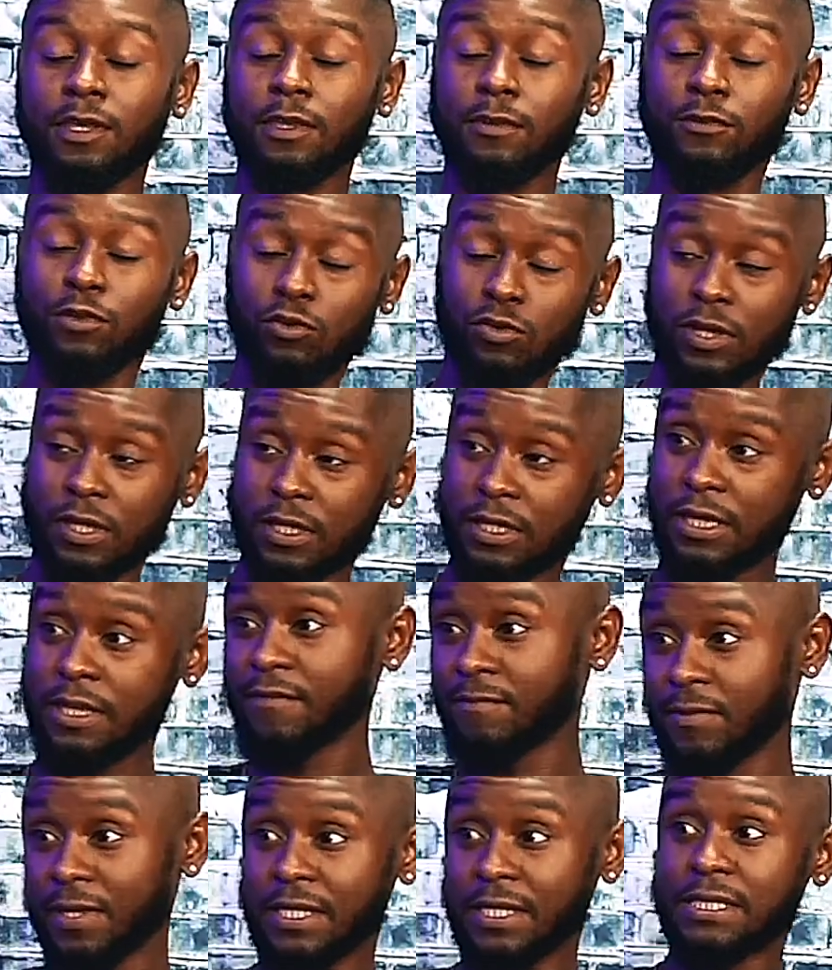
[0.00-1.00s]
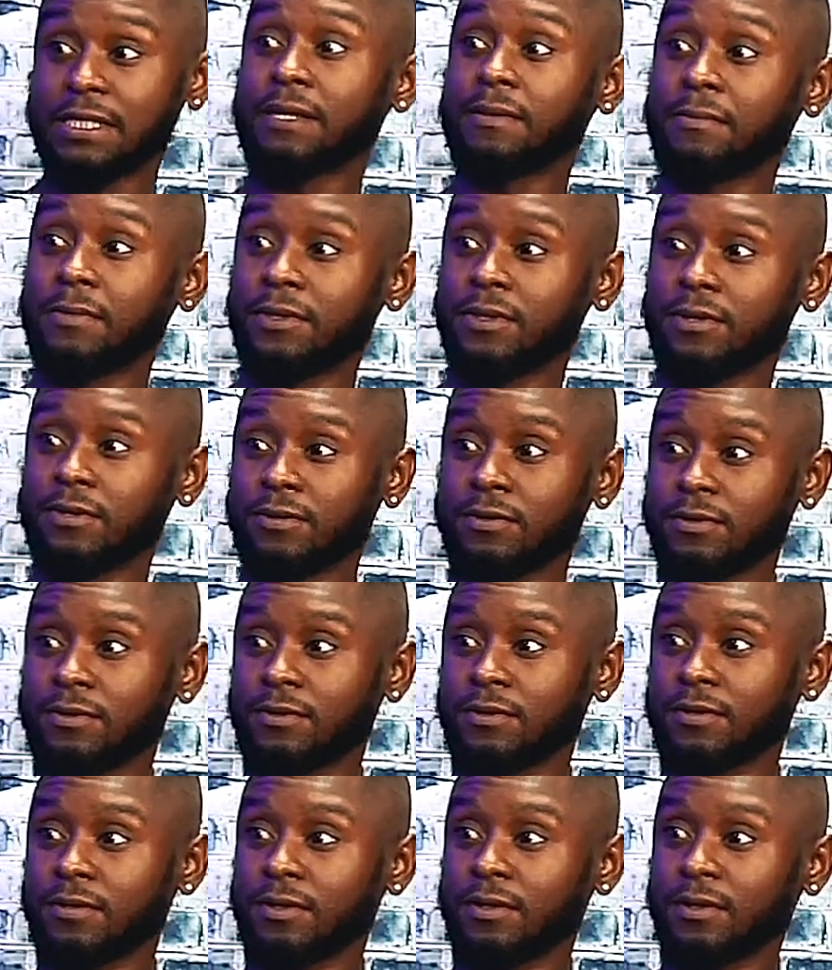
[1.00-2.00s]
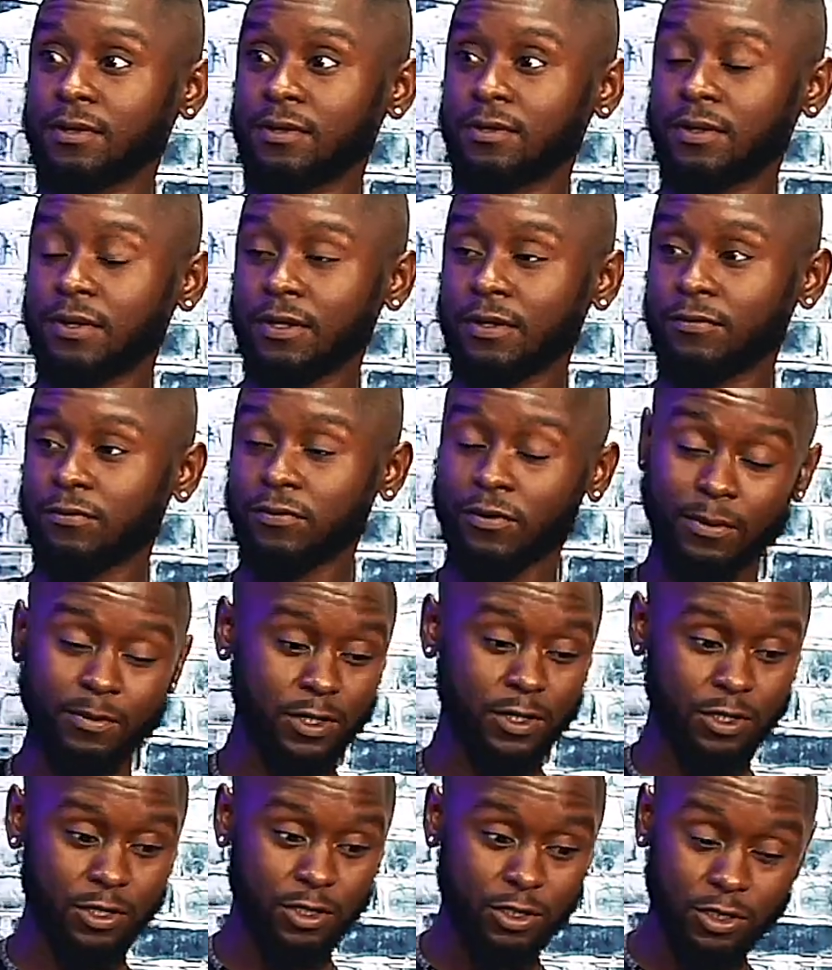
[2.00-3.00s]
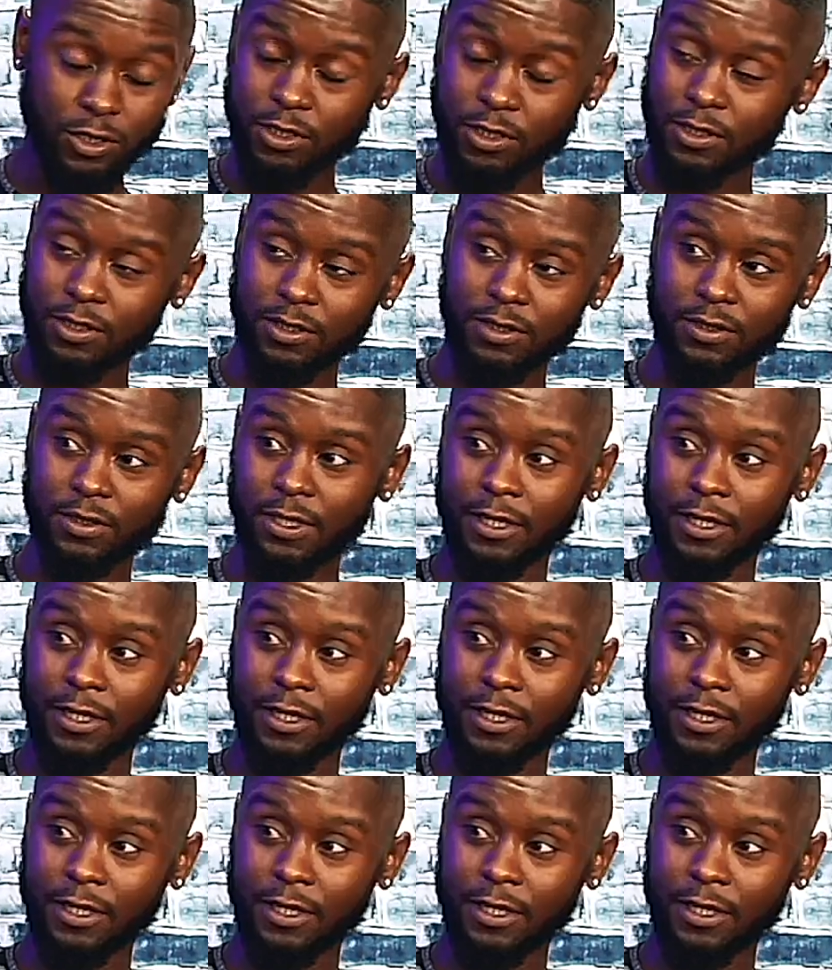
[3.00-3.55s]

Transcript: If you could give me ten mil from the hood